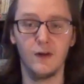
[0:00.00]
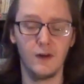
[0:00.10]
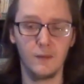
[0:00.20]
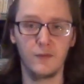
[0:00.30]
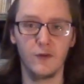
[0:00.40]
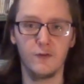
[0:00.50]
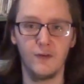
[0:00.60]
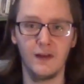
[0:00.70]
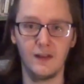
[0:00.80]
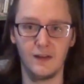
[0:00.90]
the other obscure
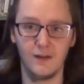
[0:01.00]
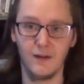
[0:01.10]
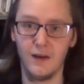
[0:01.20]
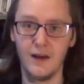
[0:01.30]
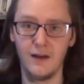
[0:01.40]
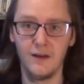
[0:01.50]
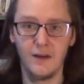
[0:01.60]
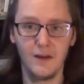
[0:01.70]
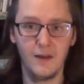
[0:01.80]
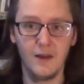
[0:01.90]
thing that they had,
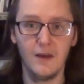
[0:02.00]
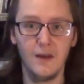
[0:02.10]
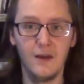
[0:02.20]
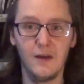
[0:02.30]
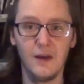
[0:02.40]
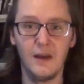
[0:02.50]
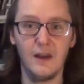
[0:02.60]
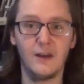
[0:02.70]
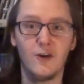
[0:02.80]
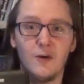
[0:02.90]

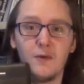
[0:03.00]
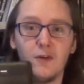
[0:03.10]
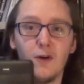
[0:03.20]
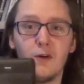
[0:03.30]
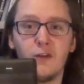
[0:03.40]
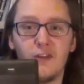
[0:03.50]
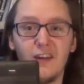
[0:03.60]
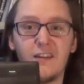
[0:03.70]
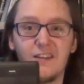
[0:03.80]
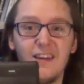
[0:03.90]
a Commodore
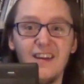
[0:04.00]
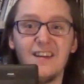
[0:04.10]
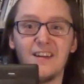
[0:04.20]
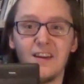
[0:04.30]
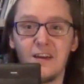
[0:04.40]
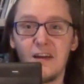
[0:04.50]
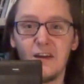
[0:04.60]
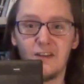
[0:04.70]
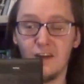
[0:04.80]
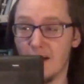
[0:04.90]
sixteen.
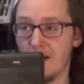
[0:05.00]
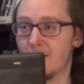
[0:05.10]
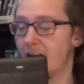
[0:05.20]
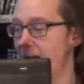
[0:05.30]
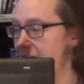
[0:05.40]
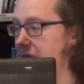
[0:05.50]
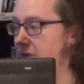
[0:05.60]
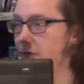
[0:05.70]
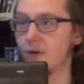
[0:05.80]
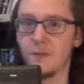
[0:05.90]
See, I actually have a
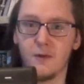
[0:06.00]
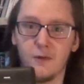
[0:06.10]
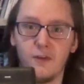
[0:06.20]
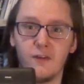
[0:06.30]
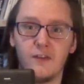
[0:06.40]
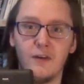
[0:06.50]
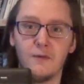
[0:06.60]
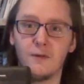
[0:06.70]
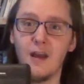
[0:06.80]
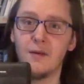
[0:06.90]
few Commodore
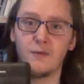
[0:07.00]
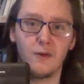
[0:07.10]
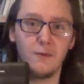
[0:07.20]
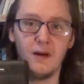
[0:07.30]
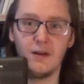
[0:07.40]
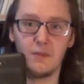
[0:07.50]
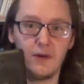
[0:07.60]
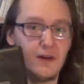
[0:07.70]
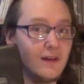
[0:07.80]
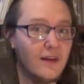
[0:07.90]
sixteen games already,
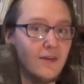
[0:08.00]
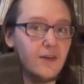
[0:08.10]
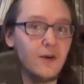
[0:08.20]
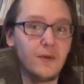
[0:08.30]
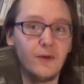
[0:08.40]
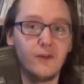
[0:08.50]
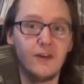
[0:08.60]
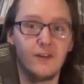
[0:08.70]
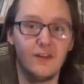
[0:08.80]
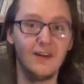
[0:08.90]
but I didn't have a Commodore
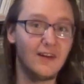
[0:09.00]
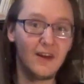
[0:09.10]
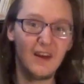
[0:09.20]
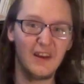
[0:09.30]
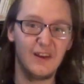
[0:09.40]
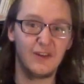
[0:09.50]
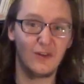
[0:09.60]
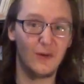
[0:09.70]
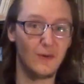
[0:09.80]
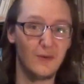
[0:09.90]
sixteen,
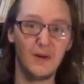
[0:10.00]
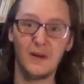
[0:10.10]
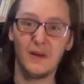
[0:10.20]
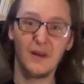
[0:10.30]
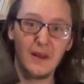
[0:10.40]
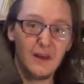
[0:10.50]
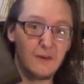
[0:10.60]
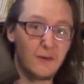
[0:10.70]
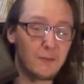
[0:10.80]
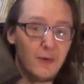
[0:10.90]
so
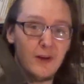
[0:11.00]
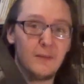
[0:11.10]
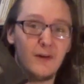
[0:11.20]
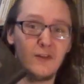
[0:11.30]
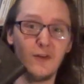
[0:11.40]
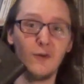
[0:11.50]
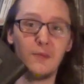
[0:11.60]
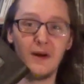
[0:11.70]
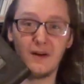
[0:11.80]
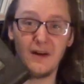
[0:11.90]
it was pretty much a
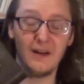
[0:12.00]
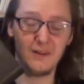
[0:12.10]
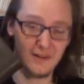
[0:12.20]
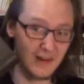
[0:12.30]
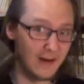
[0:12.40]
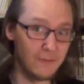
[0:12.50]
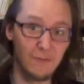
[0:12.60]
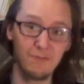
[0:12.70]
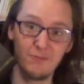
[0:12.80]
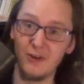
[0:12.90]
no-brainer. I,
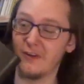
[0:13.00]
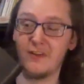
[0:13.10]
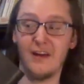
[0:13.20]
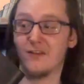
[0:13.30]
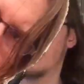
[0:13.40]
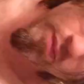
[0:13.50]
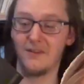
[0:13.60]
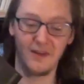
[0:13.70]
I just had to have